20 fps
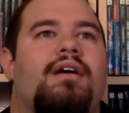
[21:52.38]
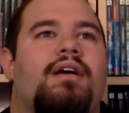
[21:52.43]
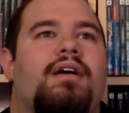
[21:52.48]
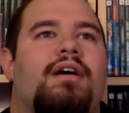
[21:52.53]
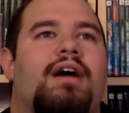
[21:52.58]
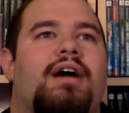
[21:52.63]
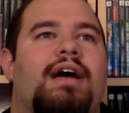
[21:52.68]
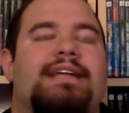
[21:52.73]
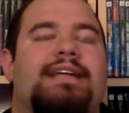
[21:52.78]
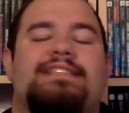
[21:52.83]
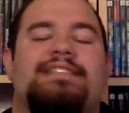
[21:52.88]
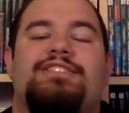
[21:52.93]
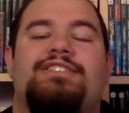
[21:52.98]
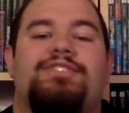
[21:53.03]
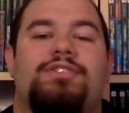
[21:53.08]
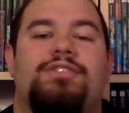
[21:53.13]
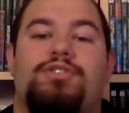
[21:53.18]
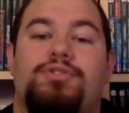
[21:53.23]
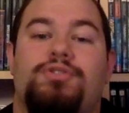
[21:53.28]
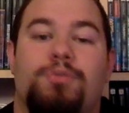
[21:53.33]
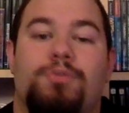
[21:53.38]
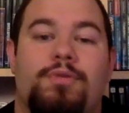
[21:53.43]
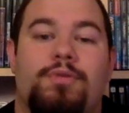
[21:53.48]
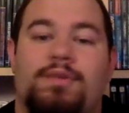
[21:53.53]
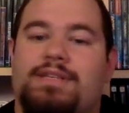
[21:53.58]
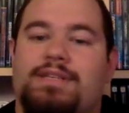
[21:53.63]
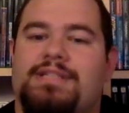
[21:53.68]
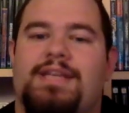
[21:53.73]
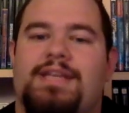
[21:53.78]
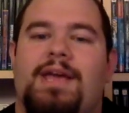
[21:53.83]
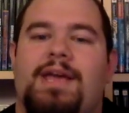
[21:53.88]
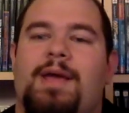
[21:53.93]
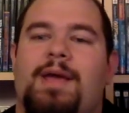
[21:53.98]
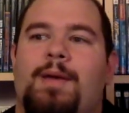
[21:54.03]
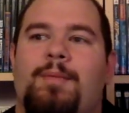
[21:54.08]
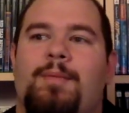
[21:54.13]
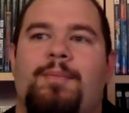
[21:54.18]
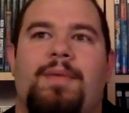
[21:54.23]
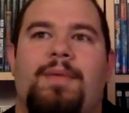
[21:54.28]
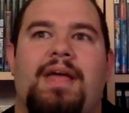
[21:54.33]
I just adore this
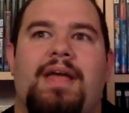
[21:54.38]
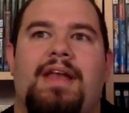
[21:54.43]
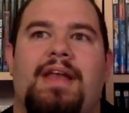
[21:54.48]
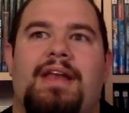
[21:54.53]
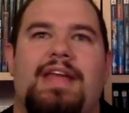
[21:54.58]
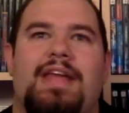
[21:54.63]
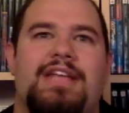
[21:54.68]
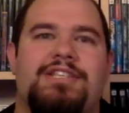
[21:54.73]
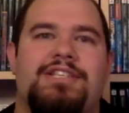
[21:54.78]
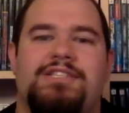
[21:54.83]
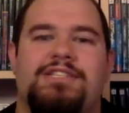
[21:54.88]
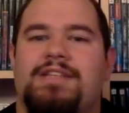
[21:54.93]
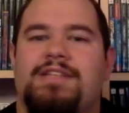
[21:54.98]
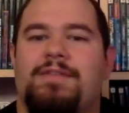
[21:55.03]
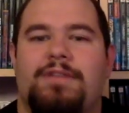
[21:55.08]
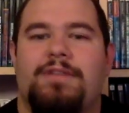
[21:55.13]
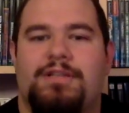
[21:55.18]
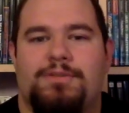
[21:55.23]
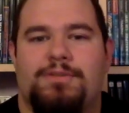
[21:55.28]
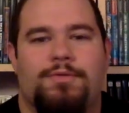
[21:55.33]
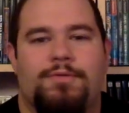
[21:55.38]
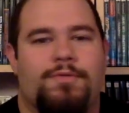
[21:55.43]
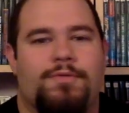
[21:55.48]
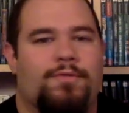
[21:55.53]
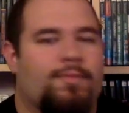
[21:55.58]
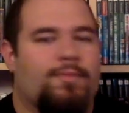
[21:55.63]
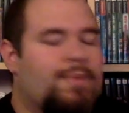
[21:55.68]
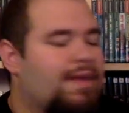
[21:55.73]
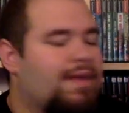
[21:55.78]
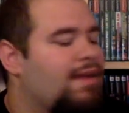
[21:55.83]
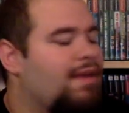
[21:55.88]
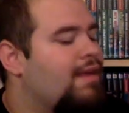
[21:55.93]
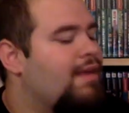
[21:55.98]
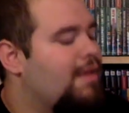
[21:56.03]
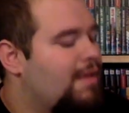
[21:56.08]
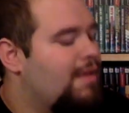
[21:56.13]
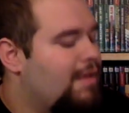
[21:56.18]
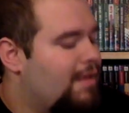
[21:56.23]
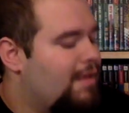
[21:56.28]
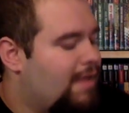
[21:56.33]
game, and it just never gets old for me.
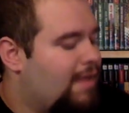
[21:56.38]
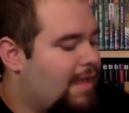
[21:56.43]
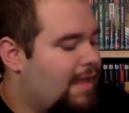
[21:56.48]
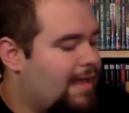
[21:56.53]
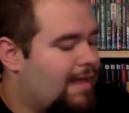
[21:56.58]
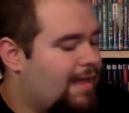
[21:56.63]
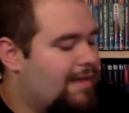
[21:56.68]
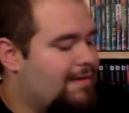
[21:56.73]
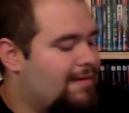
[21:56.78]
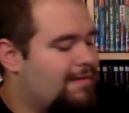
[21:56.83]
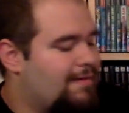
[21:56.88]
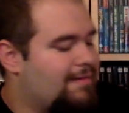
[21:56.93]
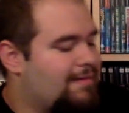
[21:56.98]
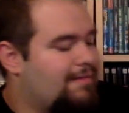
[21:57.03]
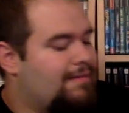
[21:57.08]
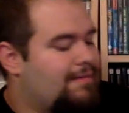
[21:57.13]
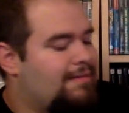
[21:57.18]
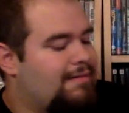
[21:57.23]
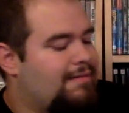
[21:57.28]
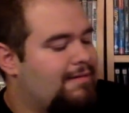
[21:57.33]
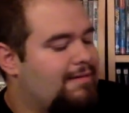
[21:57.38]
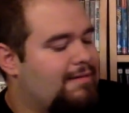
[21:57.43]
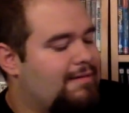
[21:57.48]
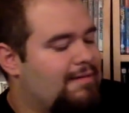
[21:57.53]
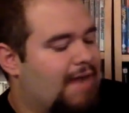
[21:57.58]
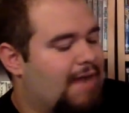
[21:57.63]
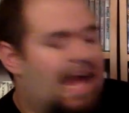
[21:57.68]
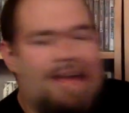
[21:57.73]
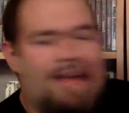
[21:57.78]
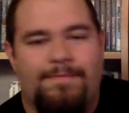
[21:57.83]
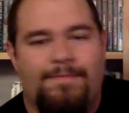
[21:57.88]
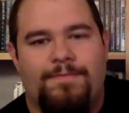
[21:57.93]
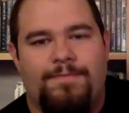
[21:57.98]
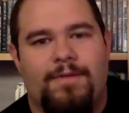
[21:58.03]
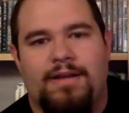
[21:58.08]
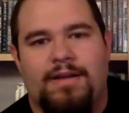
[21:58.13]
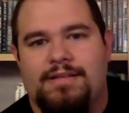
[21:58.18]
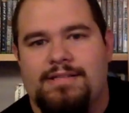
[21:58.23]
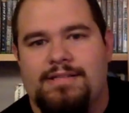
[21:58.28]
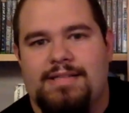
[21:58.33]
And you know, I have
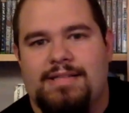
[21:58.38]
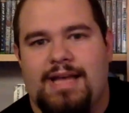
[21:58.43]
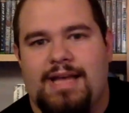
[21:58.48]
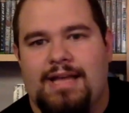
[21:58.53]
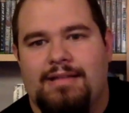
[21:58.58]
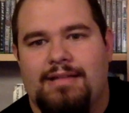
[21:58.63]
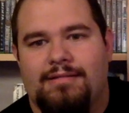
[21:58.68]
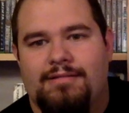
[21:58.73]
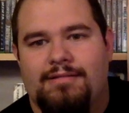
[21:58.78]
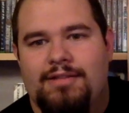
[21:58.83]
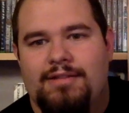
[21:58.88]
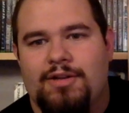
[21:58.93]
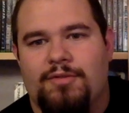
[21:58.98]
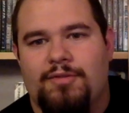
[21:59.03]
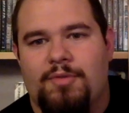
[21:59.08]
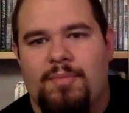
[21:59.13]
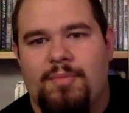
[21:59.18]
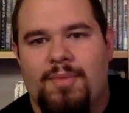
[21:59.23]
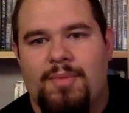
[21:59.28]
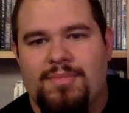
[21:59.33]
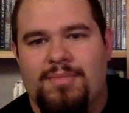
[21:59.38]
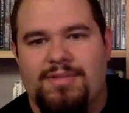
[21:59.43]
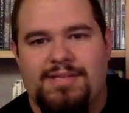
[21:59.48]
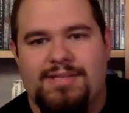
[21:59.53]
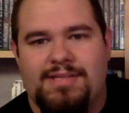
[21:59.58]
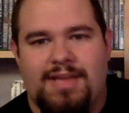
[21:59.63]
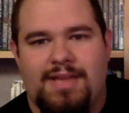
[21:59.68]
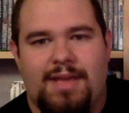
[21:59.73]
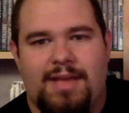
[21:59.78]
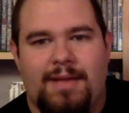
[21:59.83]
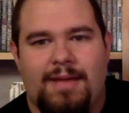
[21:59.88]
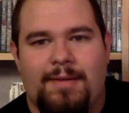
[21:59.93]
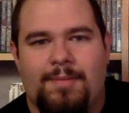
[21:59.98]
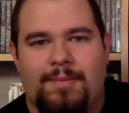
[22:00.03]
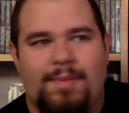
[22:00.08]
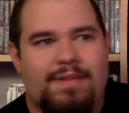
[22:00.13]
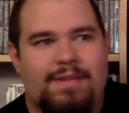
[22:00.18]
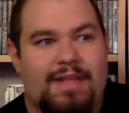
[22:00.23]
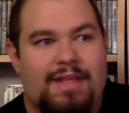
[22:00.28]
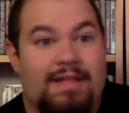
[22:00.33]
friends that remember this
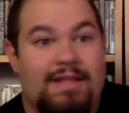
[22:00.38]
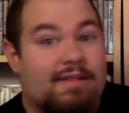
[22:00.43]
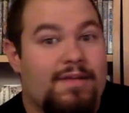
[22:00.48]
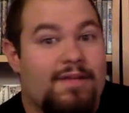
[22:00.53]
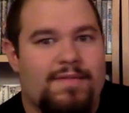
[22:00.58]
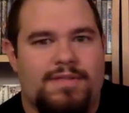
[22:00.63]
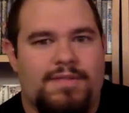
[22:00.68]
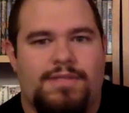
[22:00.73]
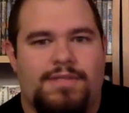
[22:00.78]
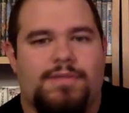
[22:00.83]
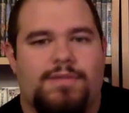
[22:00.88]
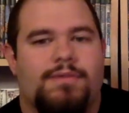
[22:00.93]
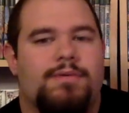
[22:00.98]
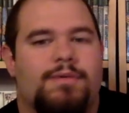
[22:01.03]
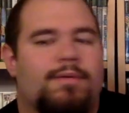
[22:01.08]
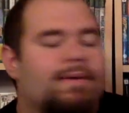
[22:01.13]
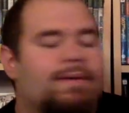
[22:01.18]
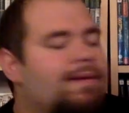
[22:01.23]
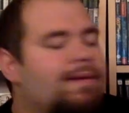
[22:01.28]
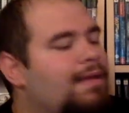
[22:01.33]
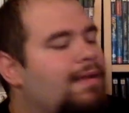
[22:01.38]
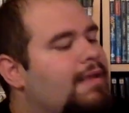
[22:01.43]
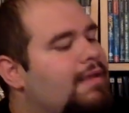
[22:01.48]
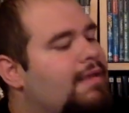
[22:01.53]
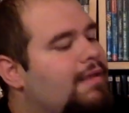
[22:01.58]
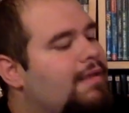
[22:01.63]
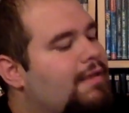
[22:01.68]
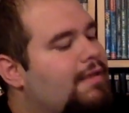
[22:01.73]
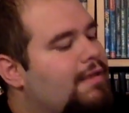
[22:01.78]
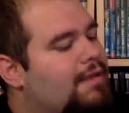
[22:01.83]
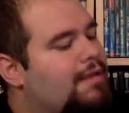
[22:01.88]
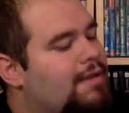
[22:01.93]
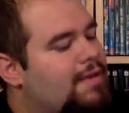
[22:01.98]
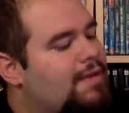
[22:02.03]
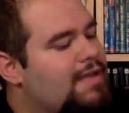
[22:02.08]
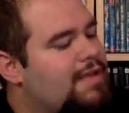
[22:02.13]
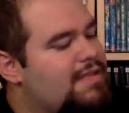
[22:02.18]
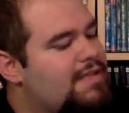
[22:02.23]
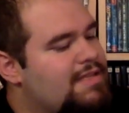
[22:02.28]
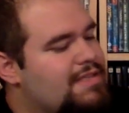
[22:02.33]
game, and they love it too. And
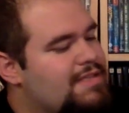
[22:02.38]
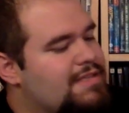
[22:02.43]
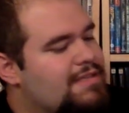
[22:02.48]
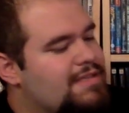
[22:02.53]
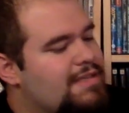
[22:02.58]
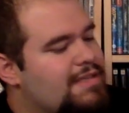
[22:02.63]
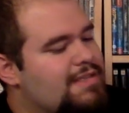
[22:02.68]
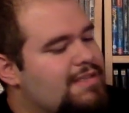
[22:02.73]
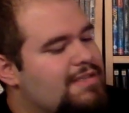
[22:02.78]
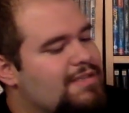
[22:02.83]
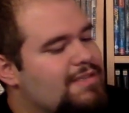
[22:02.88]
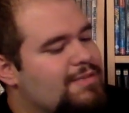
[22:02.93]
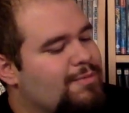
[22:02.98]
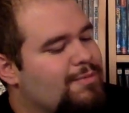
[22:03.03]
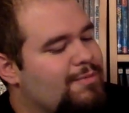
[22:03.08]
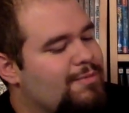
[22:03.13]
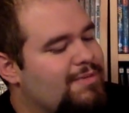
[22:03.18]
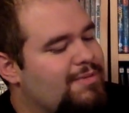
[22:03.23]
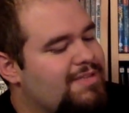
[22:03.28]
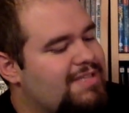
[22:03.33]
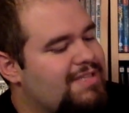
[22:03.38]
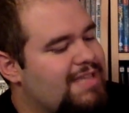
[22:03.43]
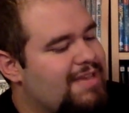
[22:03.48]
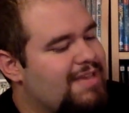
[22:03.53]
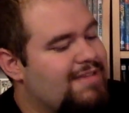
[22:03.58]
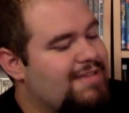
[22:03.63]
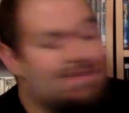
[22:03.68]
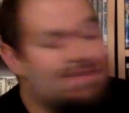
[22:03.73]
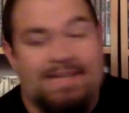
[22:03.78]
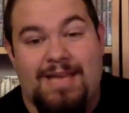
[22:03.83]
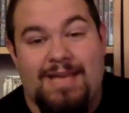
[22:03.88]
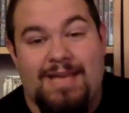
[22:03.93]
it's just cool to see how this game